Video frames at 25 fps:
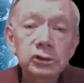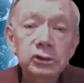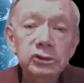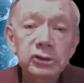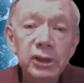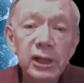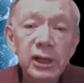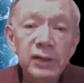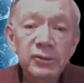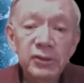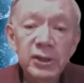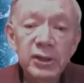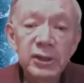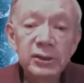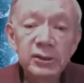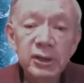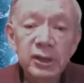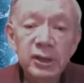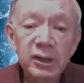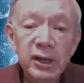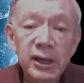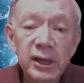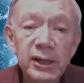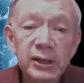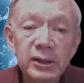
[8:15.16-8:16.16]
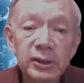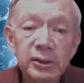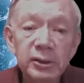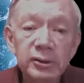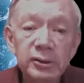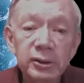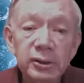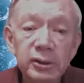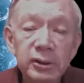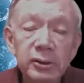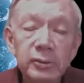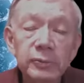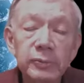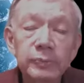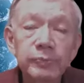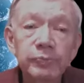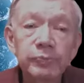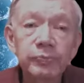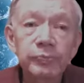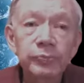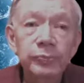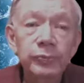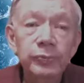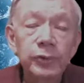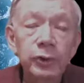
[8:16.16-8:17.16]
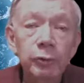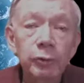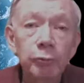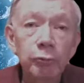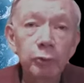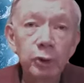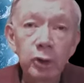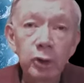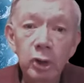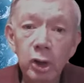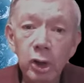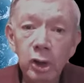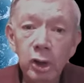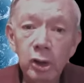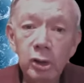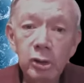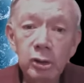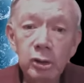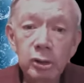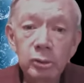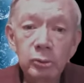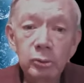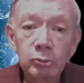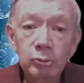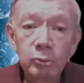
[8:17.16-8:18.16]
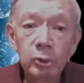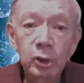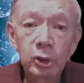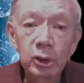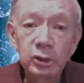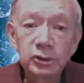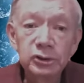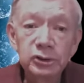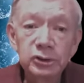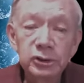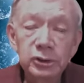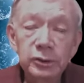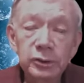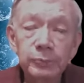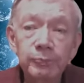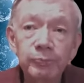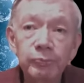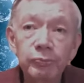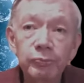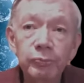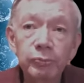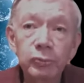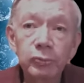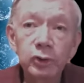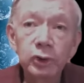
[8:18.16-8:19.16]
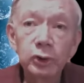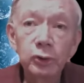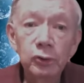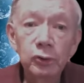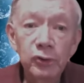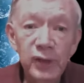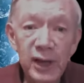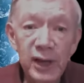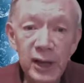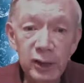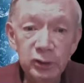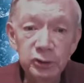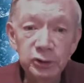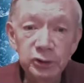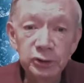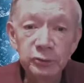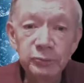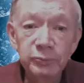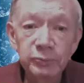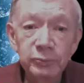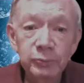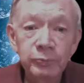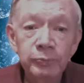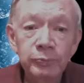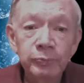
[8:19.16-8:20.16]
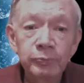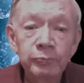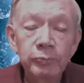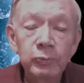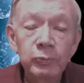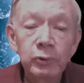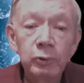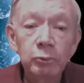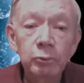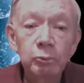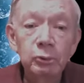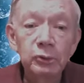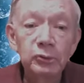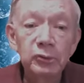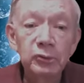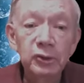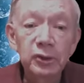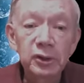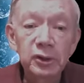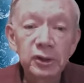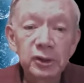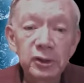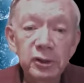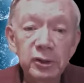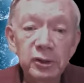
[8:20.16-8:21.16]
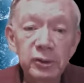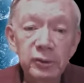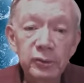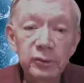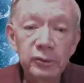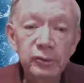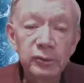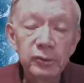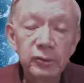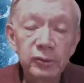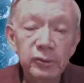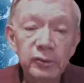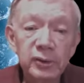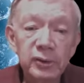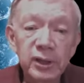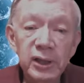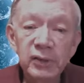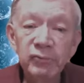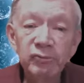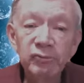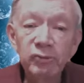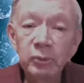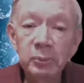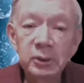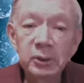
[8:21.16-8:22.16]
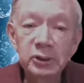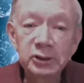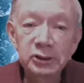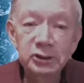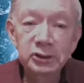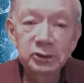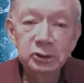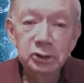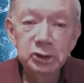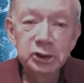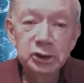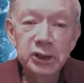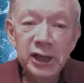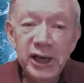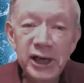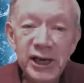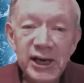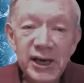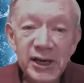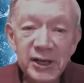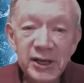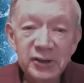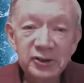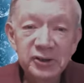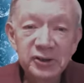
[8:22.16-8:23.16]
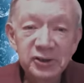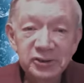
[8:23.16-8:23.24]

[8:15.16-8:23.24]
I think that I can recall was 2000 with the infamous Chad